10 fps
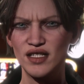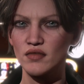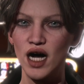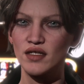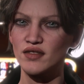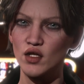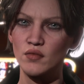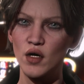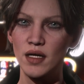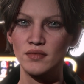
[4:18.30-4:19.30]
The 5
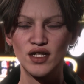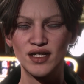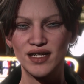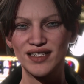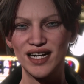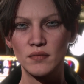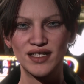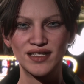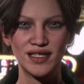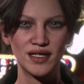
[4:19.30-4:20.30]
toon maps are along the same
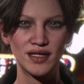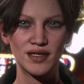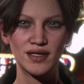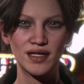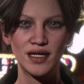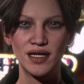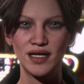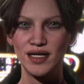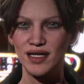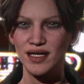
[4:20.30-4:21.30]
idea,
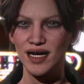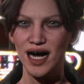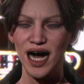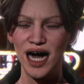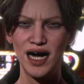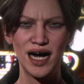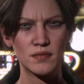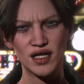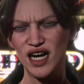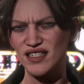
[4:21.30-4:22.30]

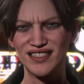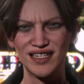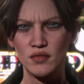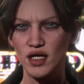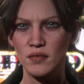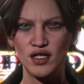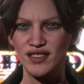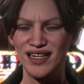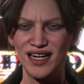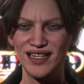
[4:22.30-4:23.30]
but obviously way more
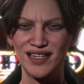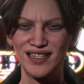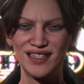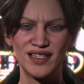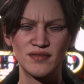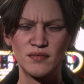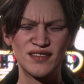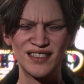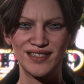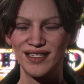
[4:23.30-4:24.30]
stylized and therefore
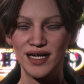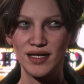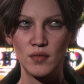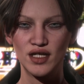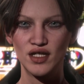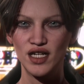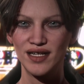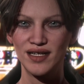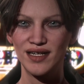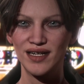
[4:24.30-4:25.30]
just kind of weird.
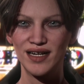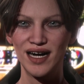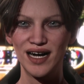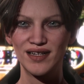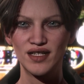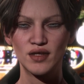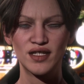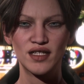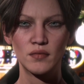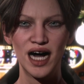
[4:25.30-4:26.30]
Also
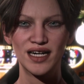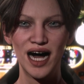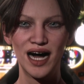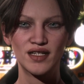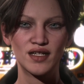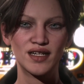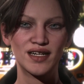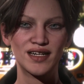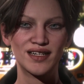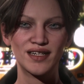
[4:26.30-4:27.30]
in this paid add-on
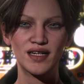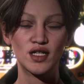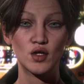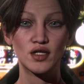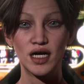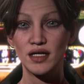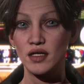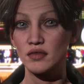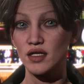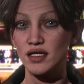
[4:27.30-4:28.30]
is a new set
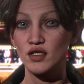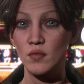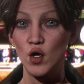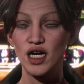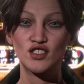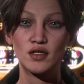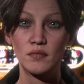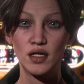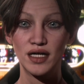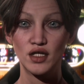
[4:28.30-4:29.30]
of
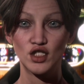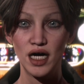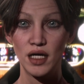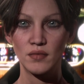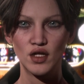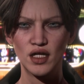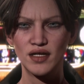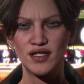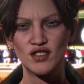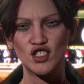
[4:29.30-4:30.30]
expression blend shapes, or I
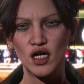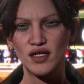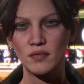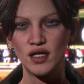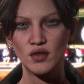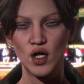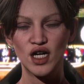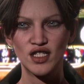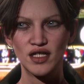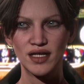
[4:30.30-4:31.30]
guess I should call them
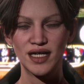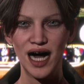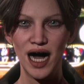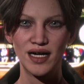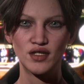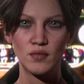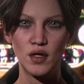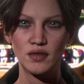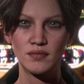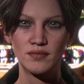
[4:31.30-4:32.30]
expression
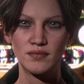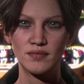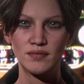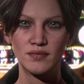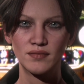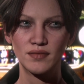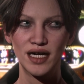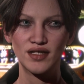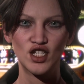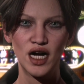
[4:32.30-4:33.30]
enhancement
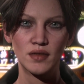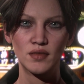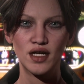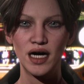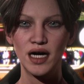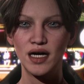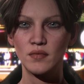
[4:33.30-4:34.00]
blend shapes,